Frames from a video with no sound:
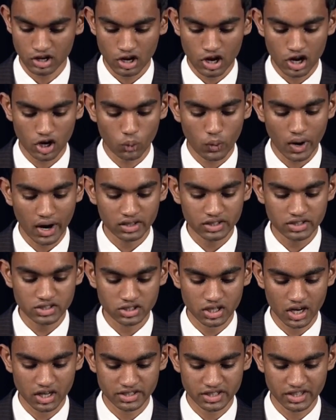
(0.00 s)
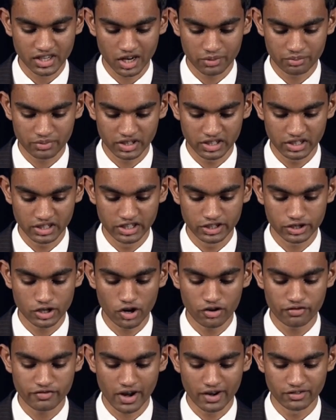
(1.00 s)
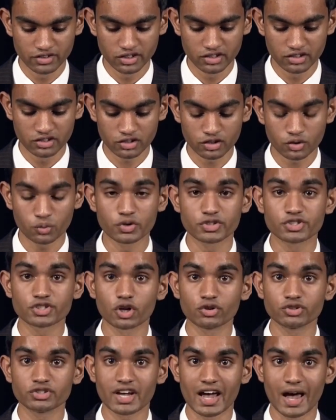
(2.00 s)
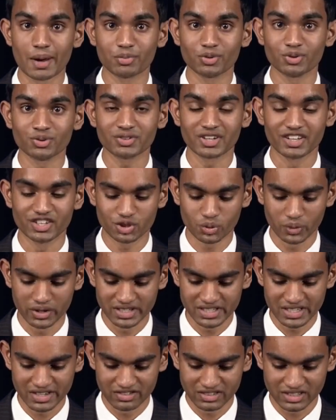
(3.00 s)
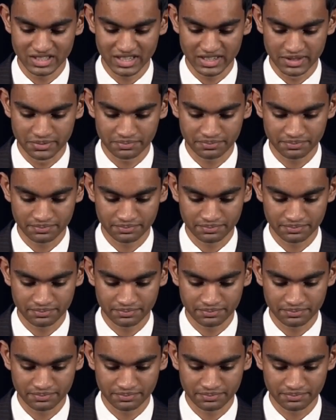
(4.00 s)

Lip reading: a wireless charging company he co-founded, was sold to Apple in 2017.